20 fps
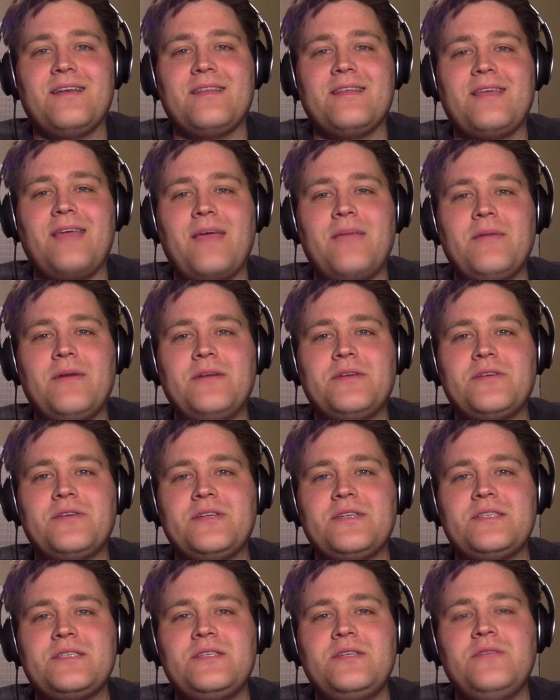Game
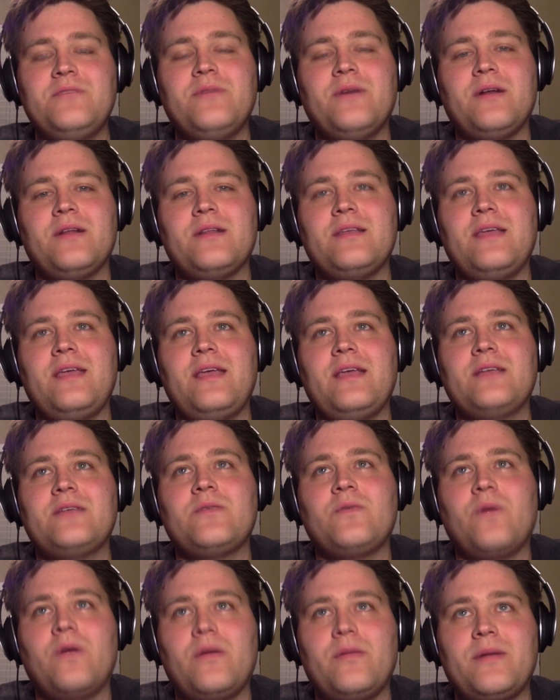Hunters, Two Bald Geeks,
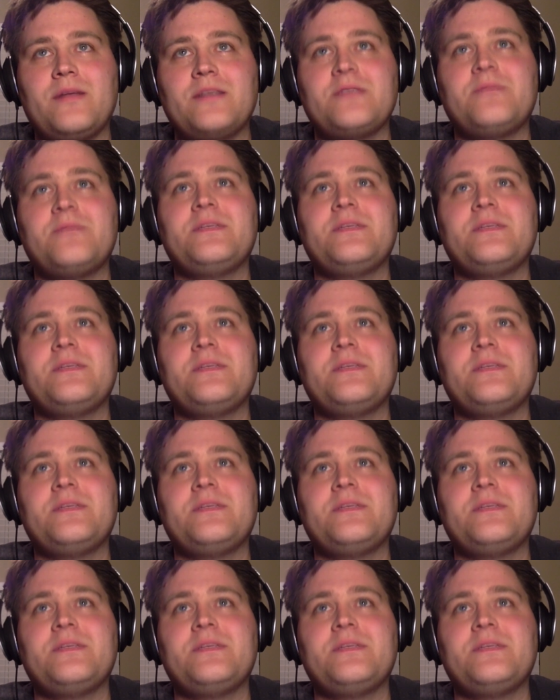Royal Monster